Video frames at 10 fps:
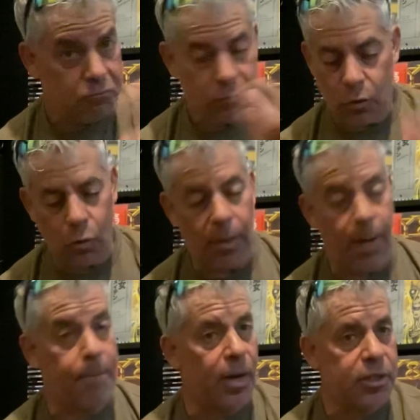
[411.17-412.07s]
Cool, man.
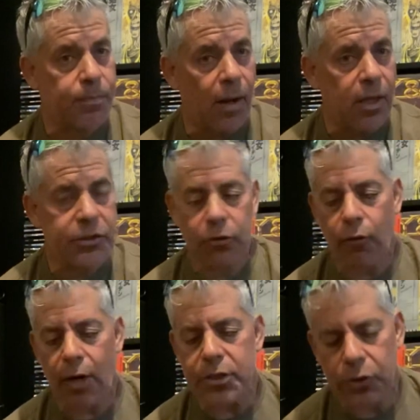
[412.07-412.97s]
Buzz Buzz is a
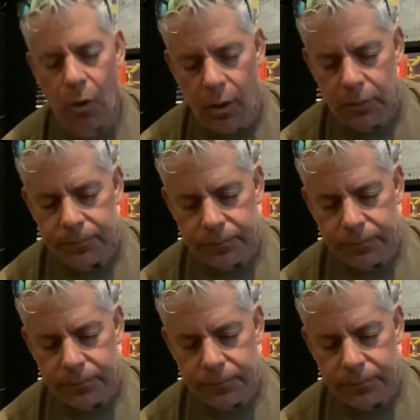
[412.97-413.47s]
great song.